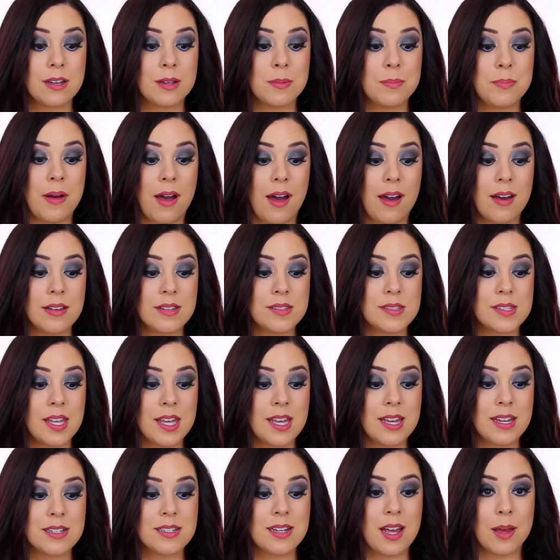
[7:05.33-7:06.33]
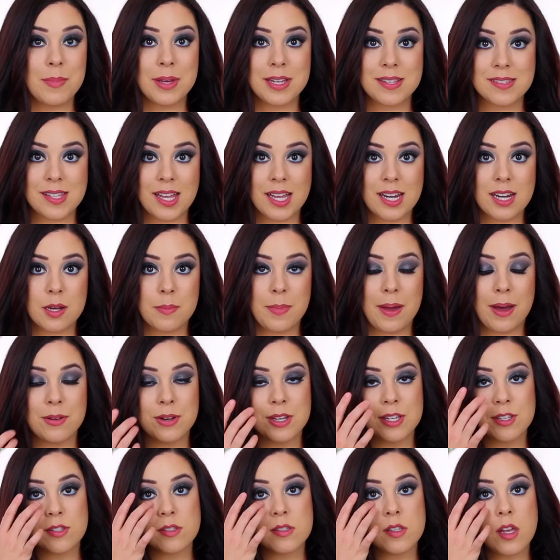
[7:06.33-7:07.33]
good box, and I'm excited about
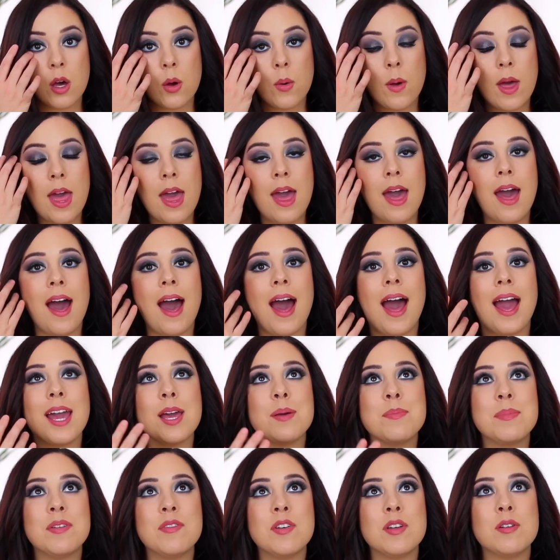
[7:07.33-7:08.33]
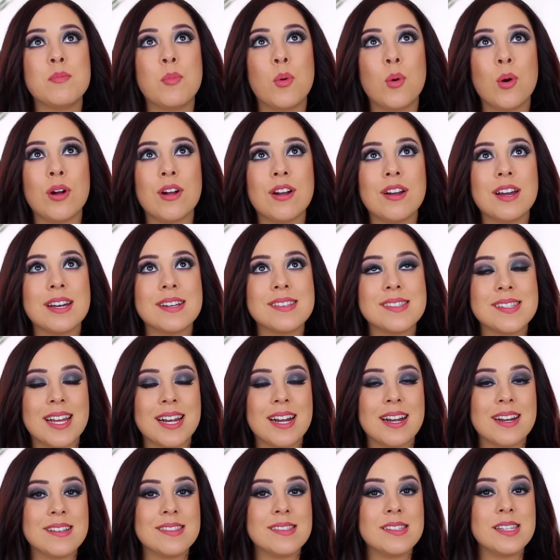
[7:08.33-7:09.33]
it. So I am even more
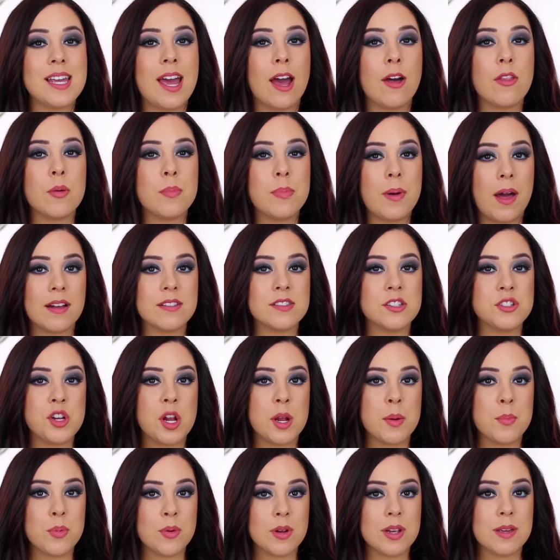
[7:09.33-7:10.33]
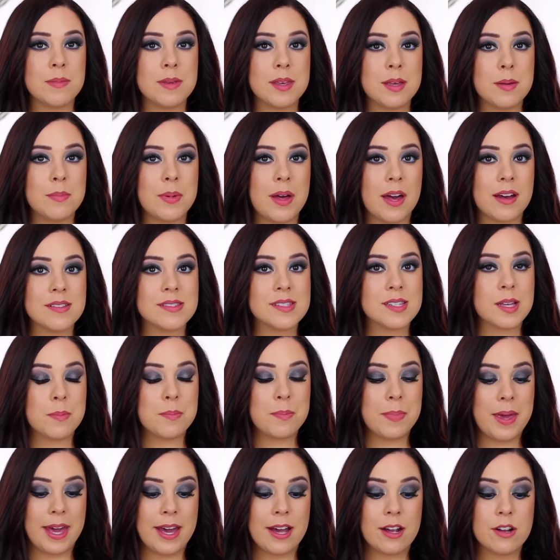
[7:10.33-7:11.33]
excited to see how the BoxyCharm Premium box
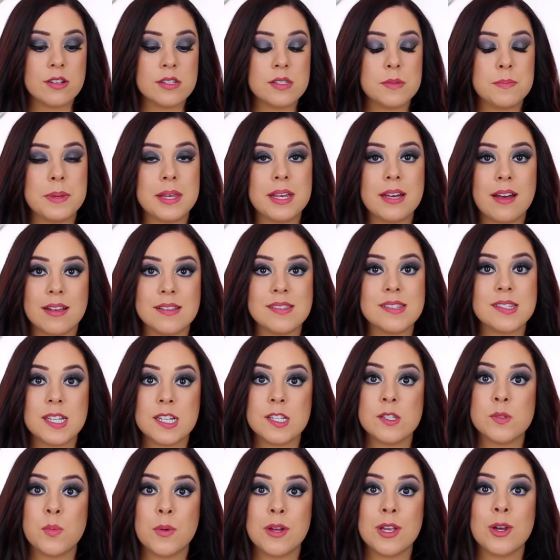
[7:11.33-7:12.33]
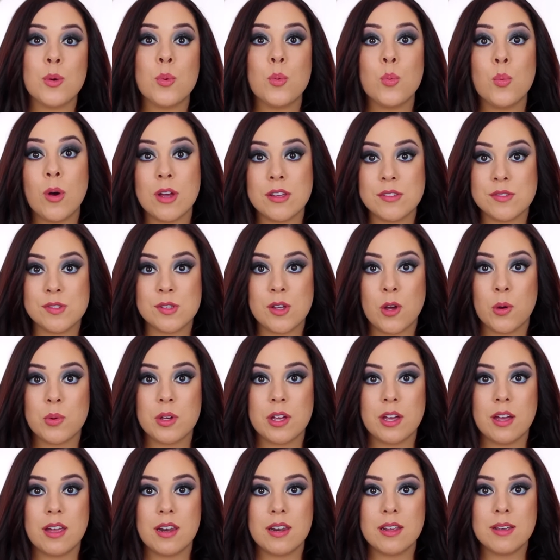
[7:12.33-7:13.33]
compares because this one was so
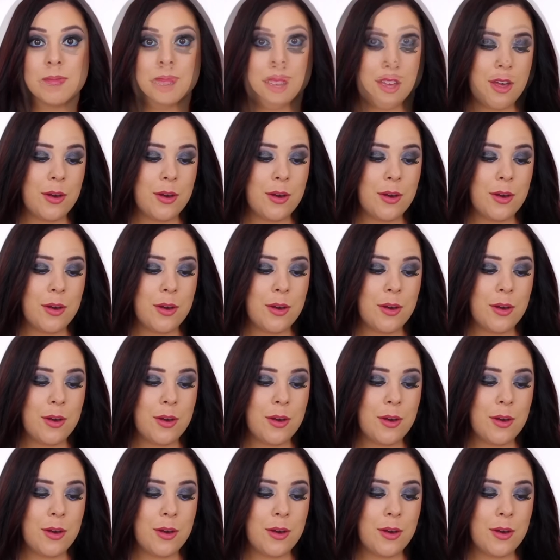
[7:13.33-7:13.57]
good.